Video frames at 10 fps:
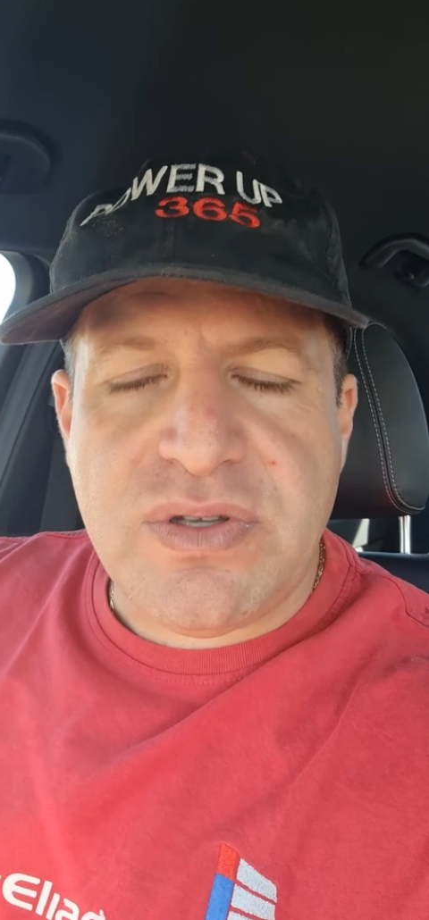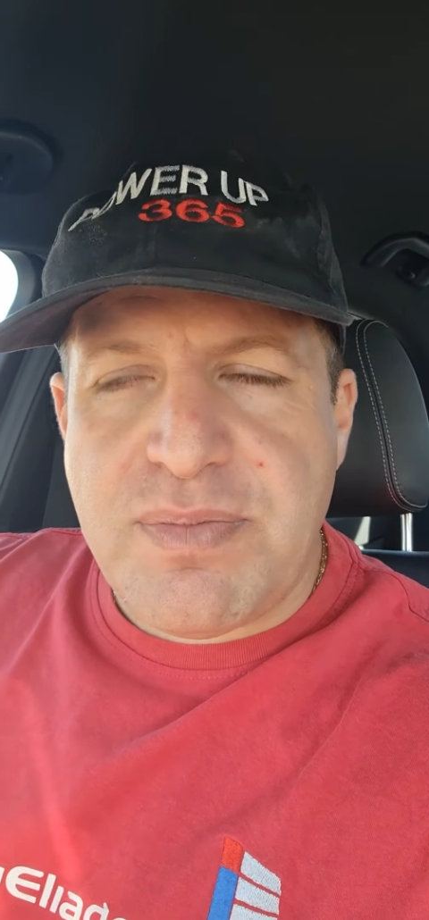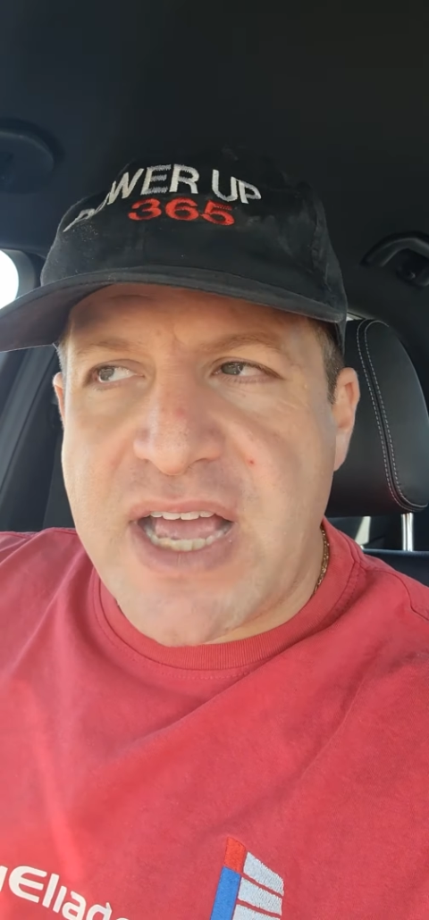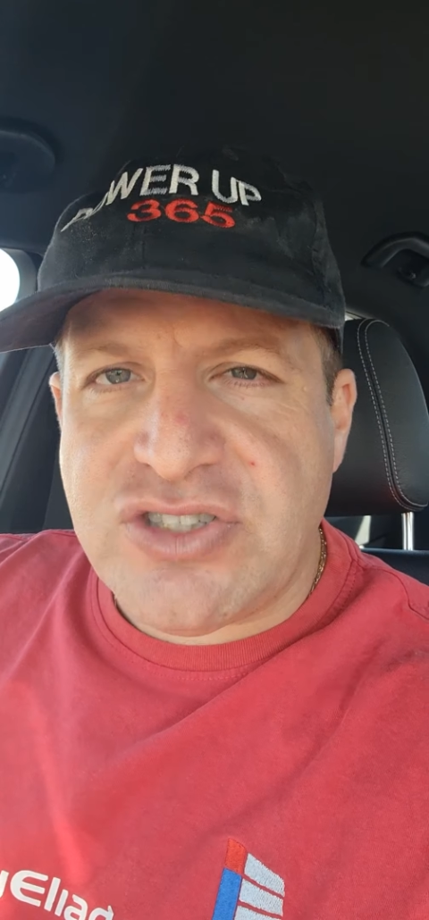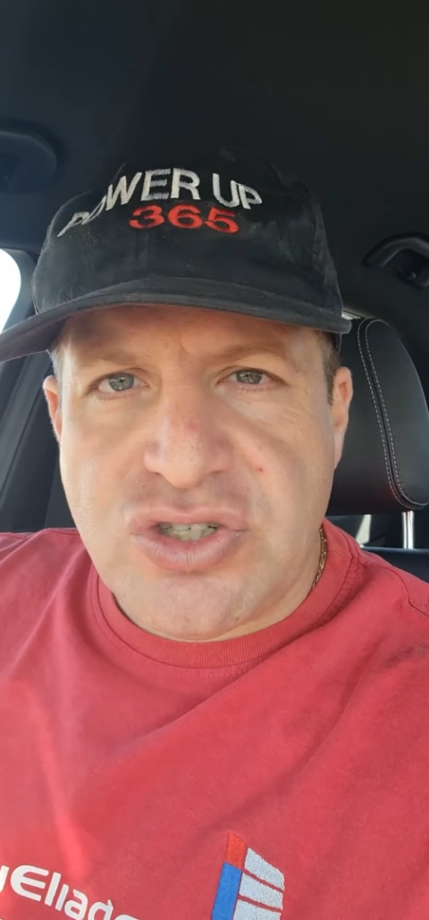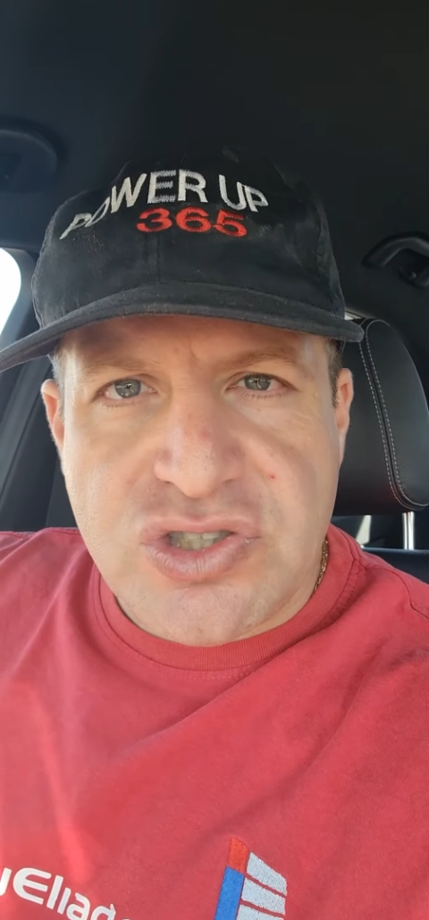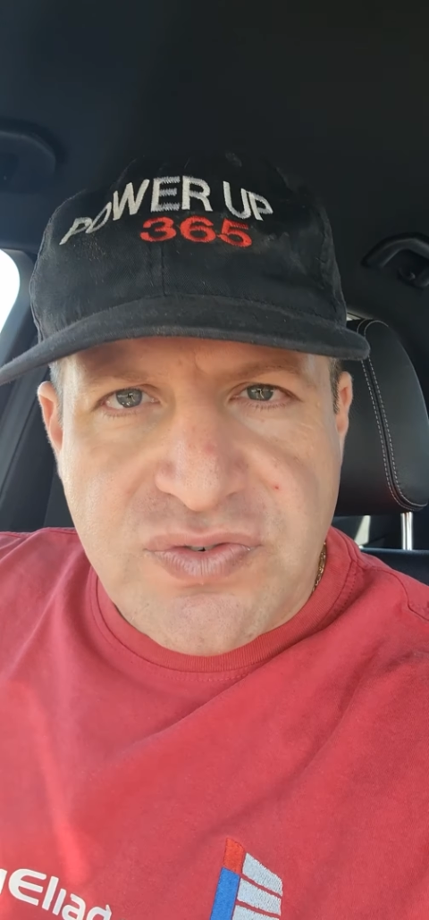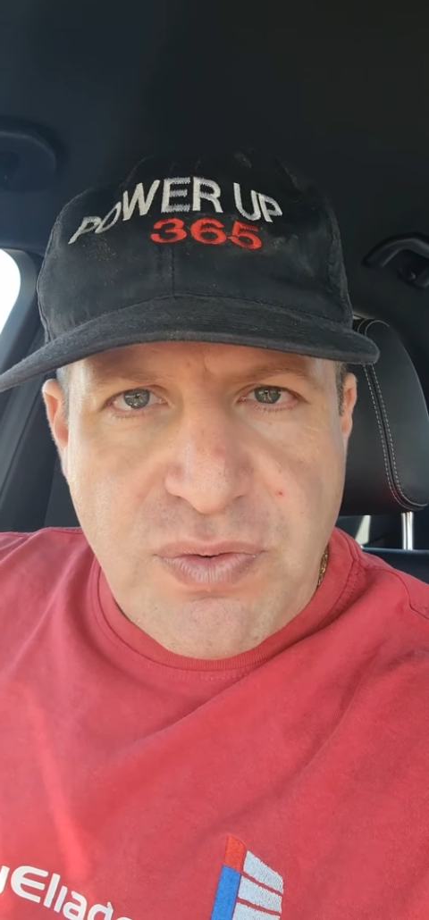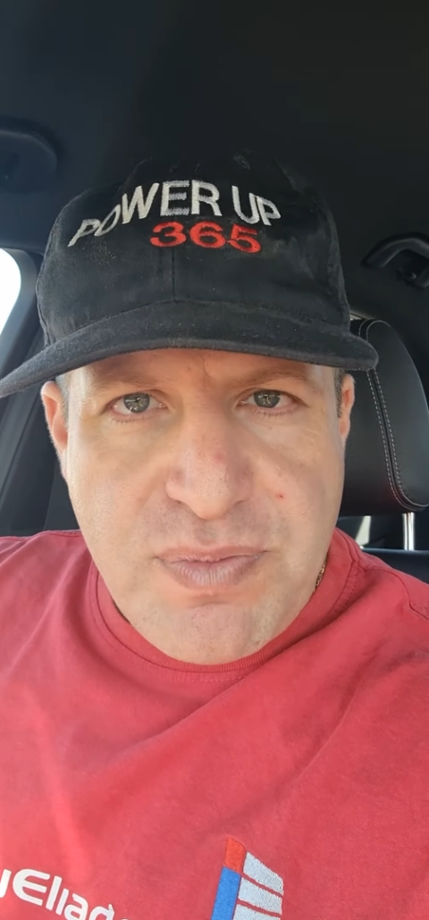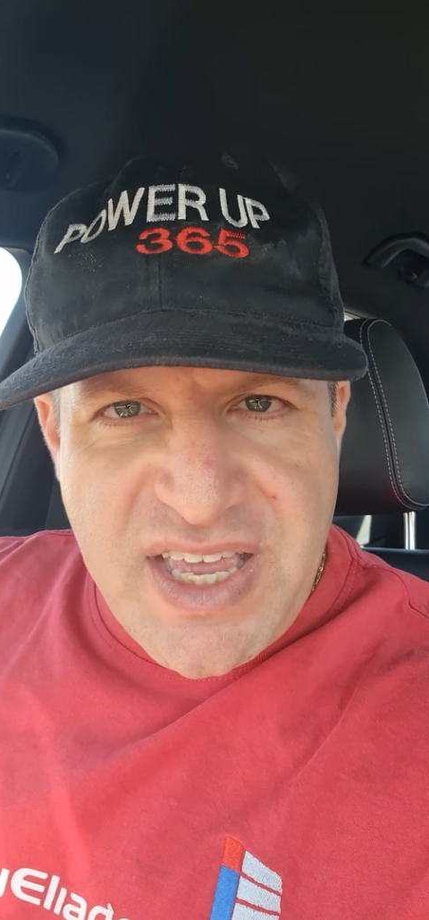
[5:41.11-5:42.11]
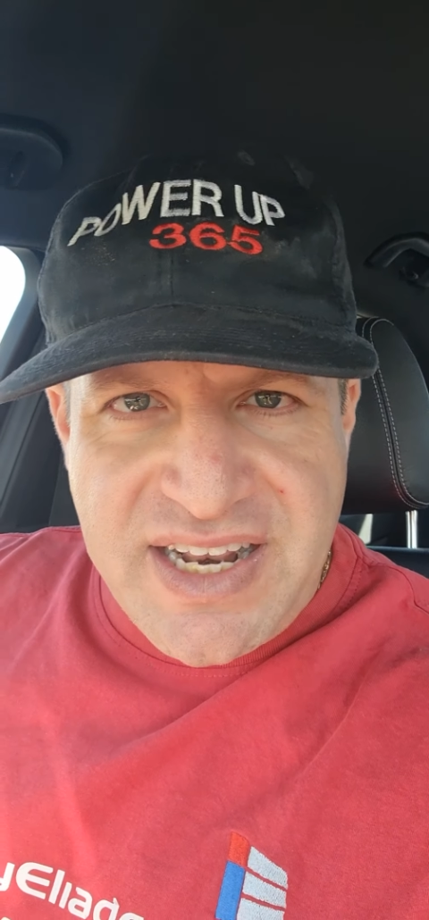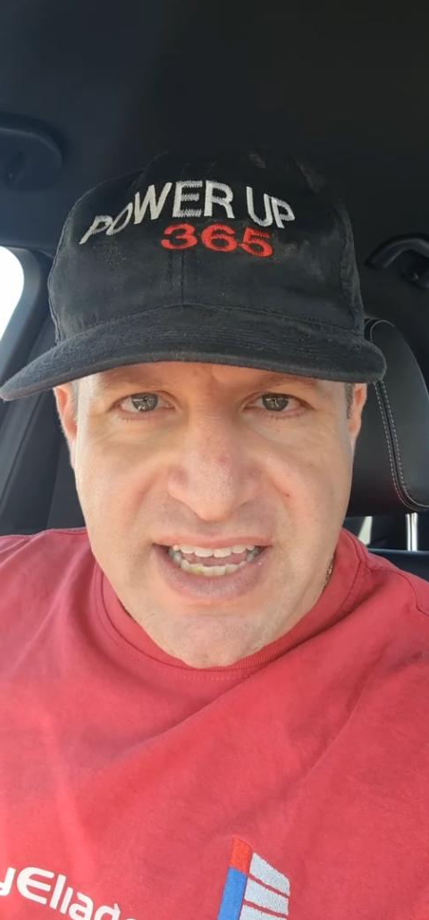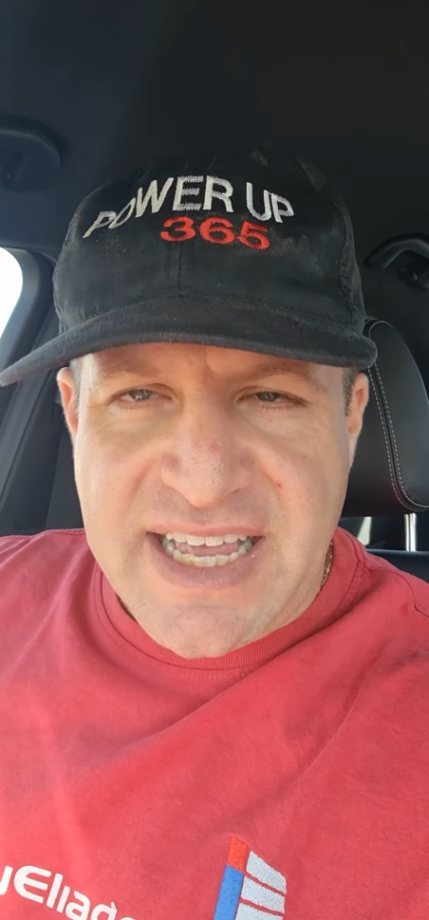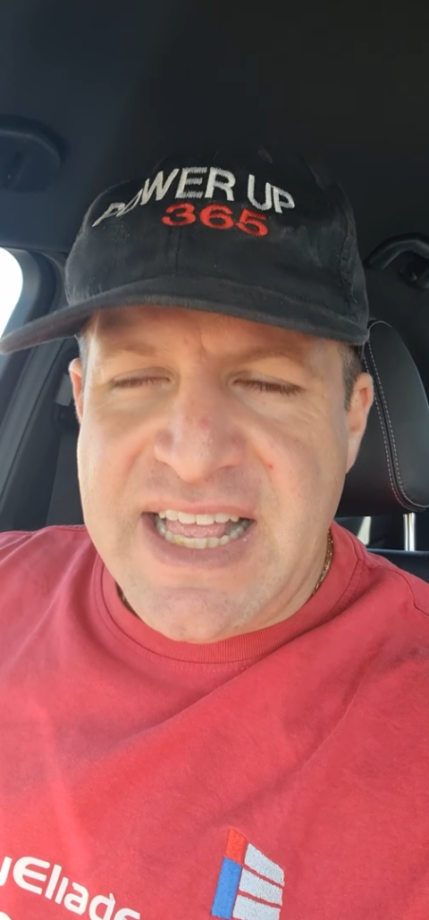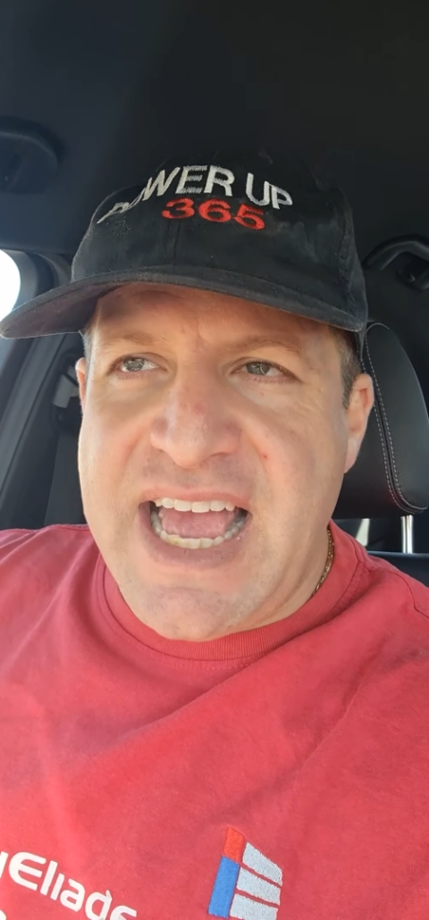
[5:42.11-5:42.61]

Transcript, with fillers: The Man's Search for Meaning.